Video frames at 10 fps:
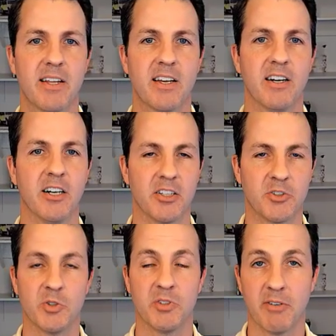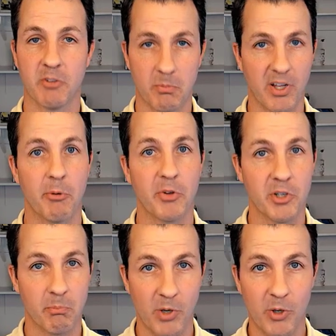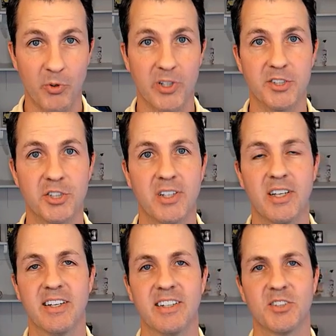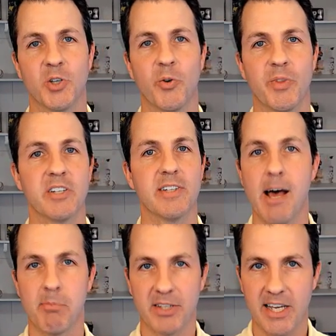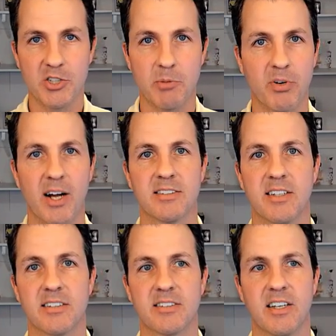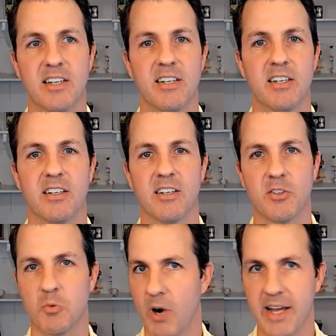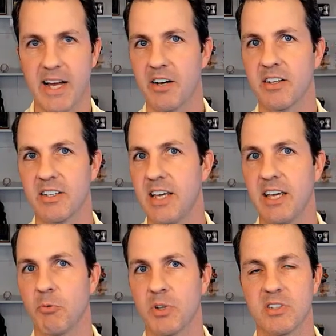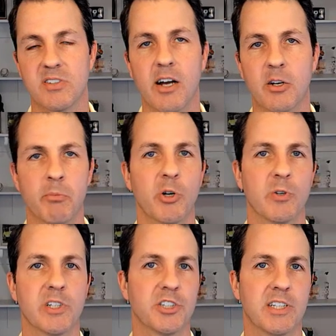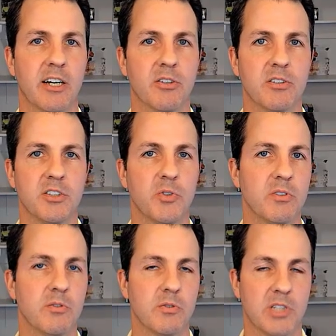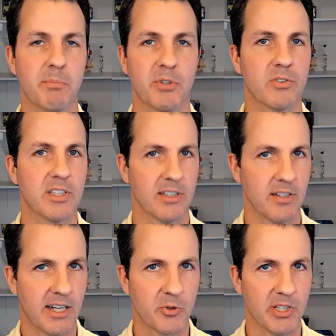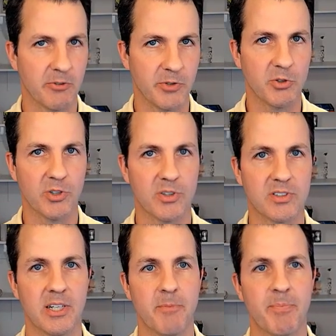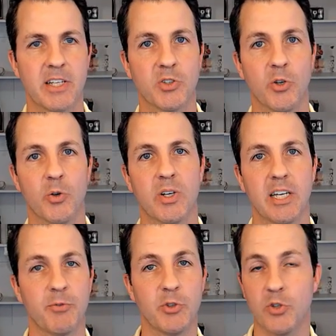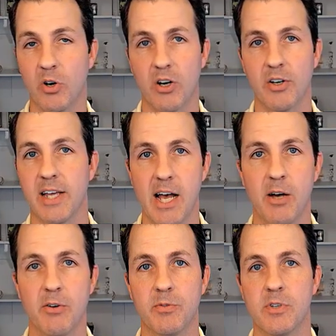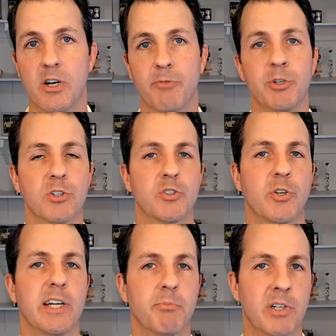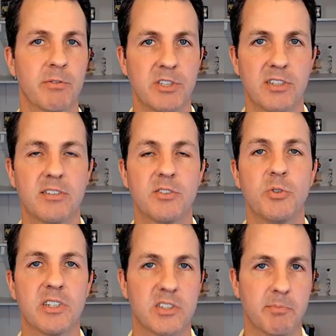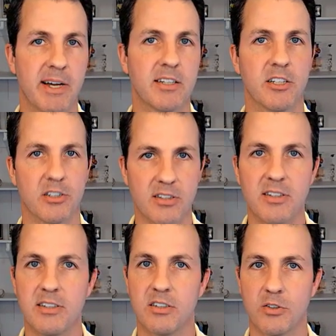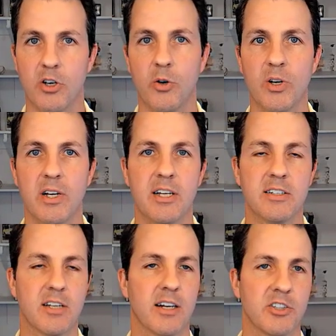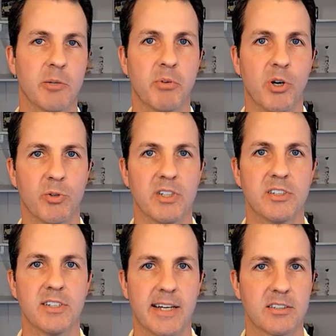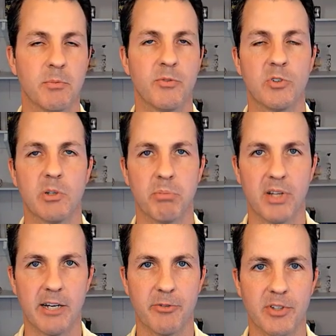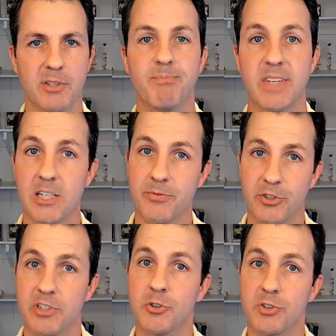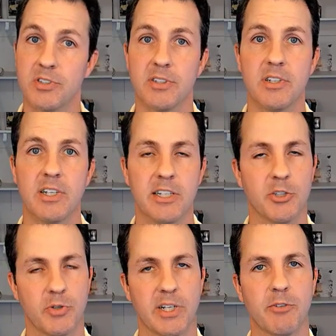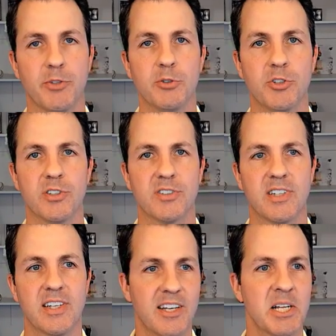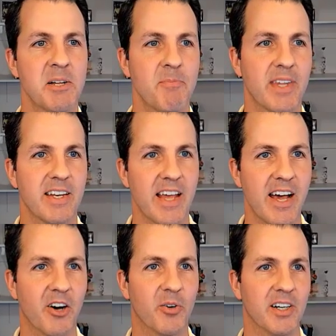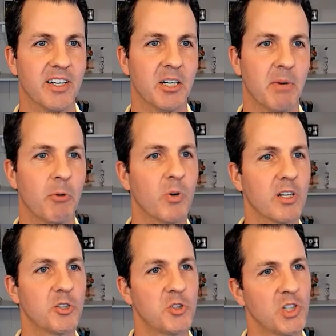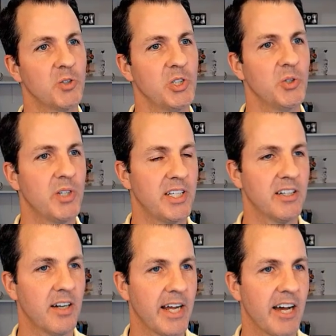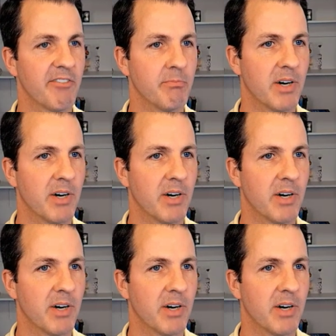You have to apply with your brokerage. So if there's an application process right out of the gate with a stock brokerage account, you typically cannot trade futures. So if you don't already have futures trading privileges, you can expect that you're going to need to go talk to your brokerage and ask them if you can apply for them if you're interested in trading futures. Now, I want to show you here, I have